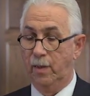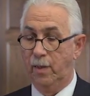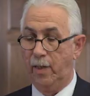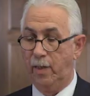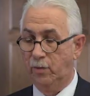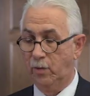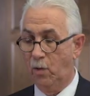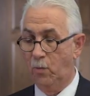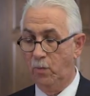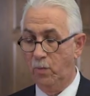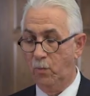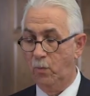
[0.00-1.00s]
And so
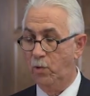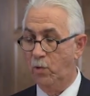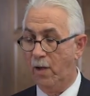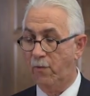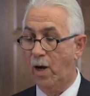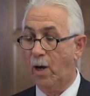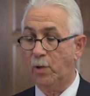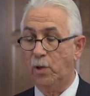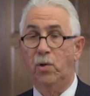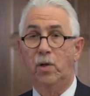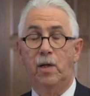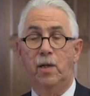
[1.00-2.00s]
when you have an
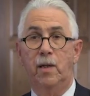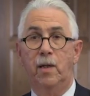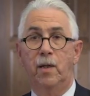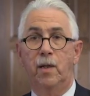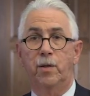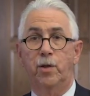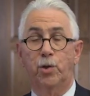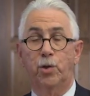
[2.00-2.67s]
opportunity to